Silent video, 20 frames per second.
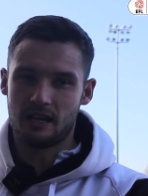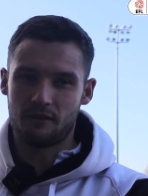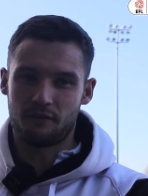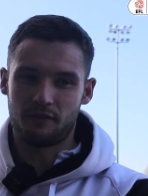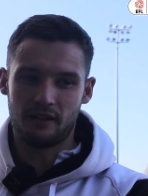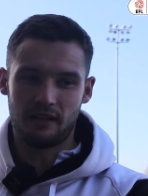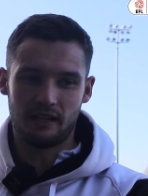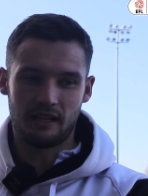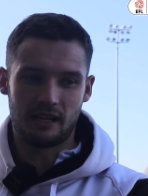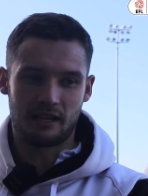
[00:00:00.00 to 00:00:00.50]
Yeah, I
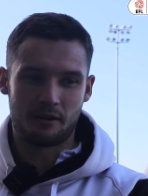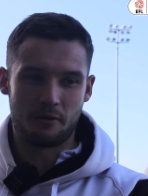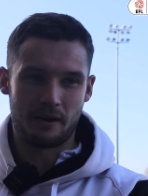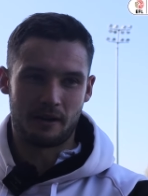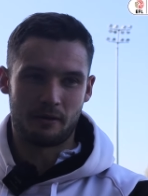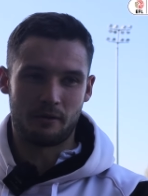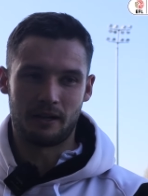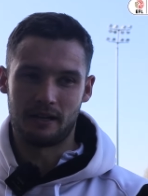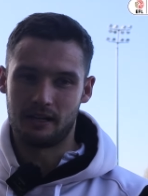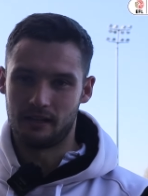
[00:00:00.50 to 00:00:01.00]
feel like it
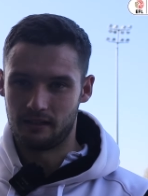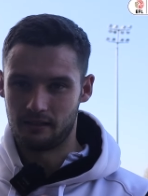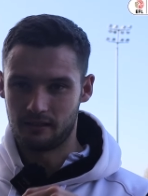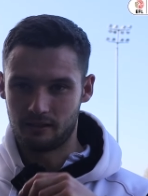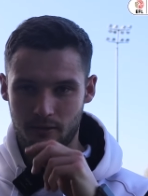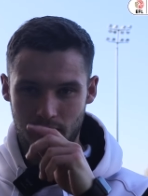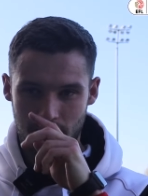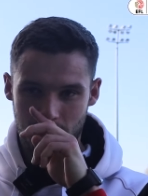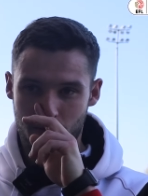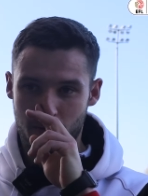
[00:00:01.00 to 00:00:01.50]
quick, quite
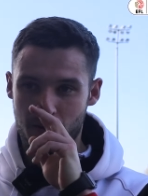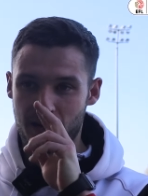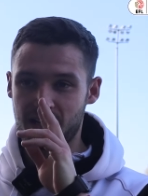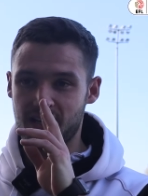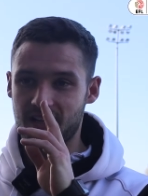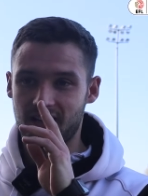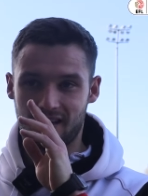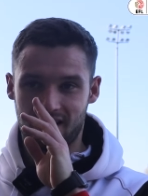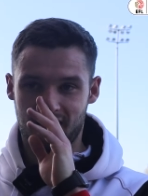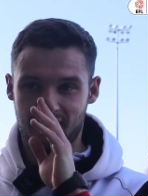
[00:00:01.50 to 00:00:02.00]
quite
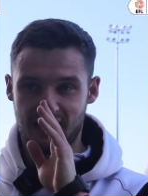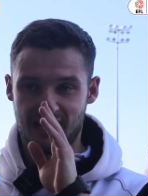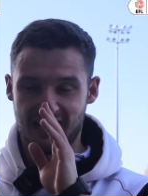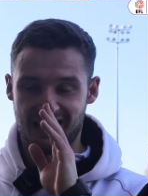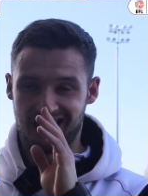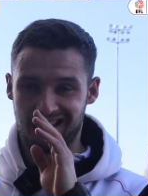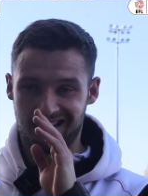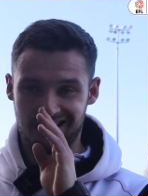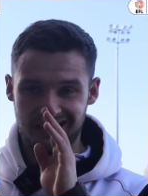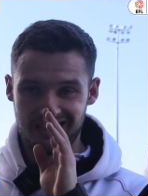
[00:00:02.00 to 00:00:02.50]
quick, and
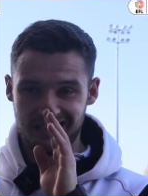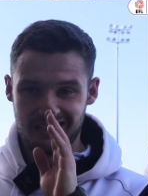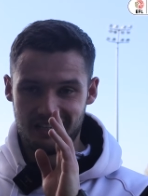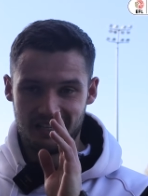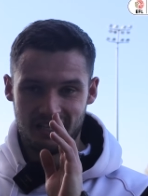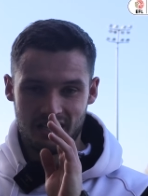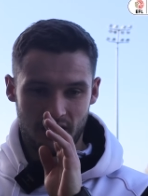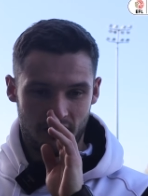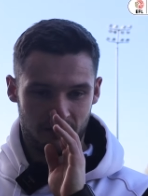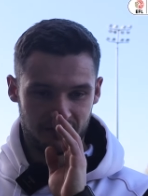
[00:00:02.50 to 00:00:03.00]
uh,
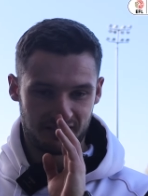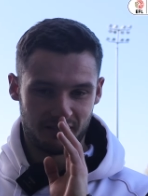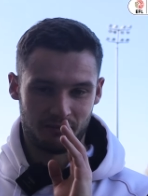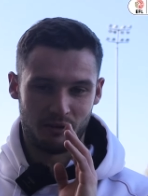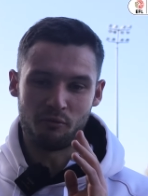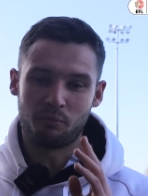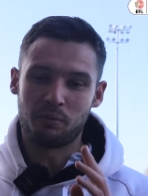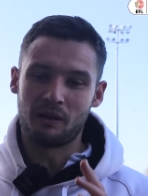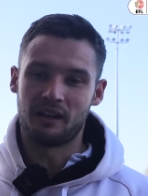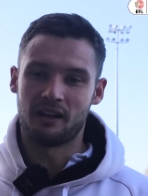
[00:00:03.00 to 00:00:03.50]
obviously
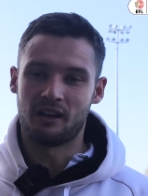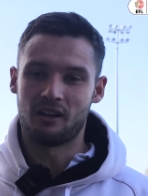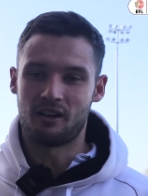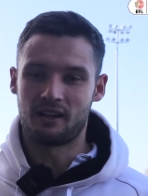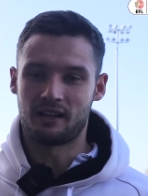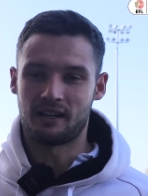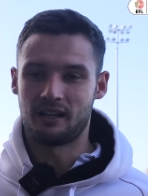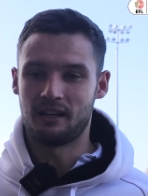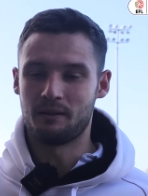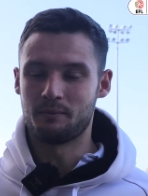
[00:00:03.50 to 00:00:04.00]
we've played a lot
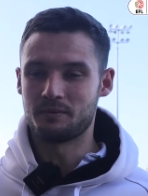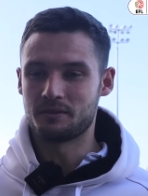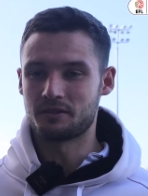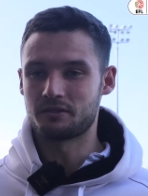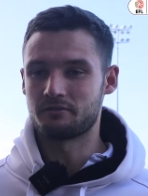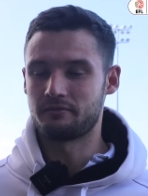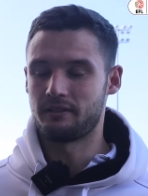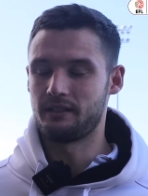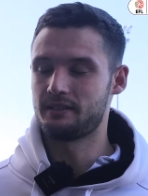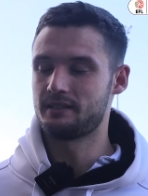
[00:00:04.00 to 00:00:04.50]
of
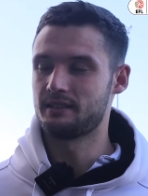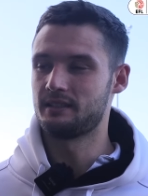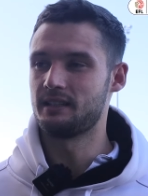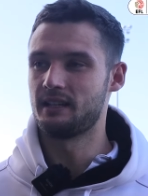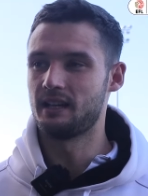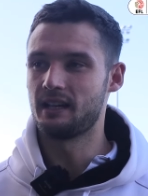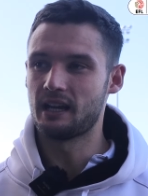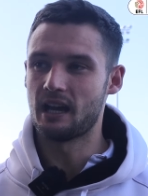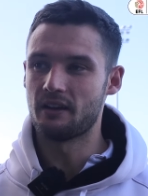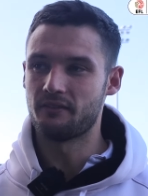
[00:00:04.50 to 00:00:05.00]
games
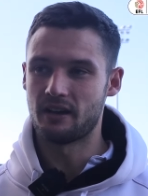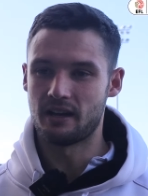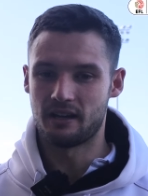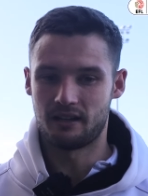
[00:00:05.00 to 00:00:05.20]
recently together.